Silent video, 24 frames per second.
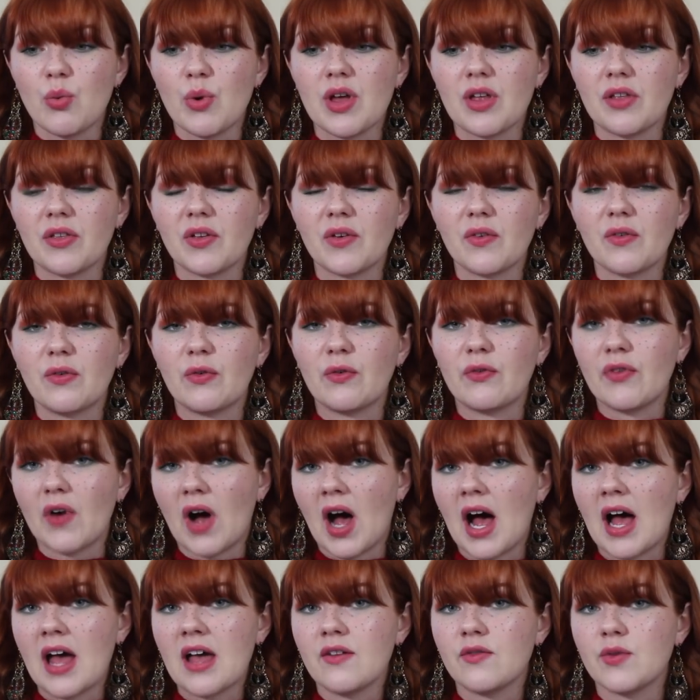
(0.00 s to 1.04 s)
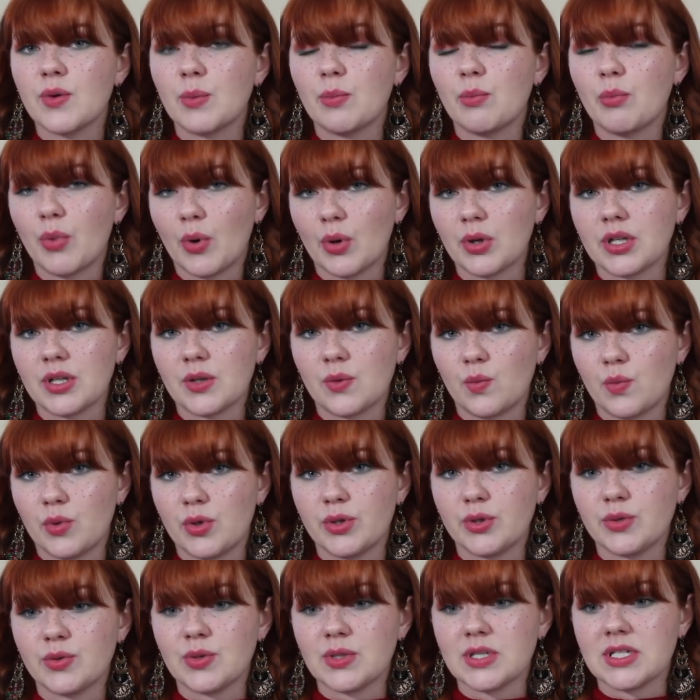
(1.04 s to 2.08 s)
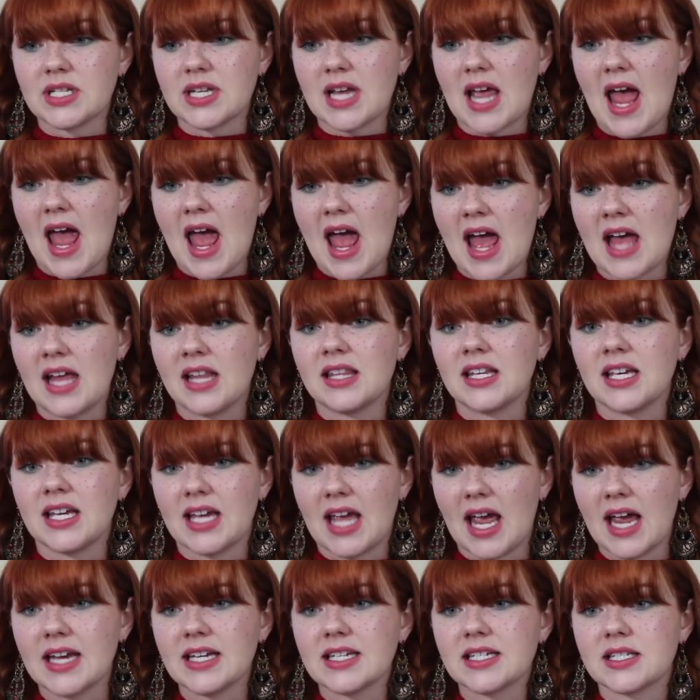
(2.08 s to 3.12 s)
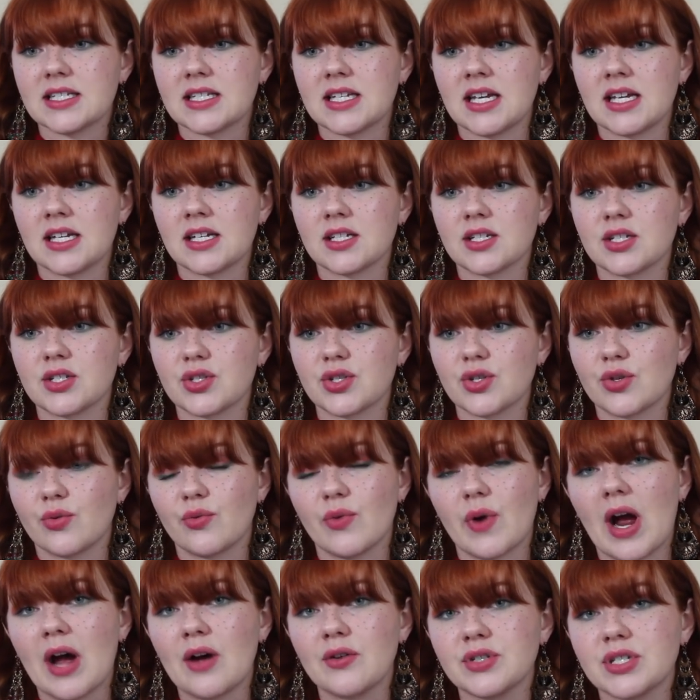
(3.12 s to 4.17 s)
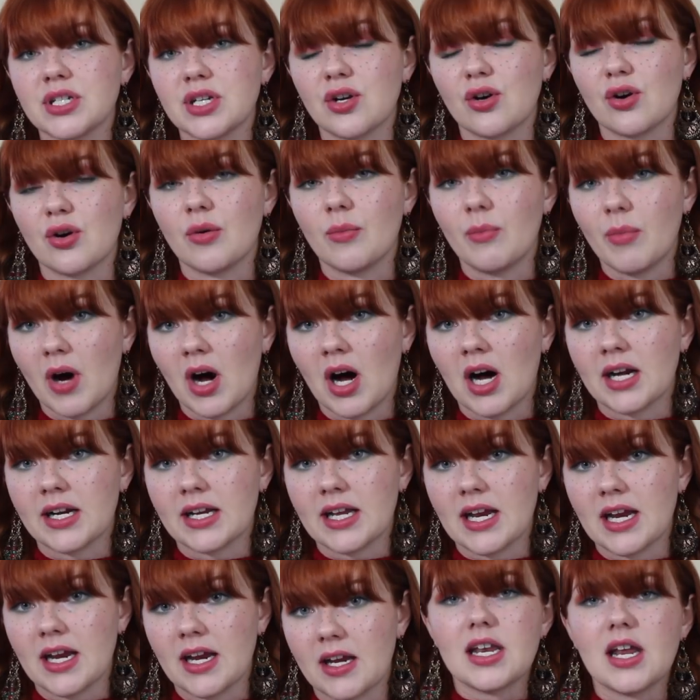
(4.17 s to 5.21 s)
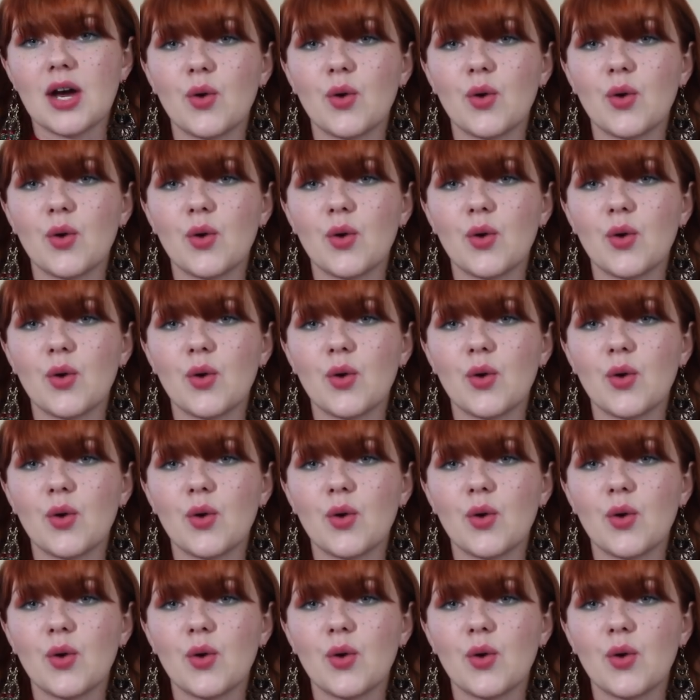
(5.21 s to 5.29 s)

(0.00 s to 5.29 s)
with 5 bullet wounds and the casing surrounding her body.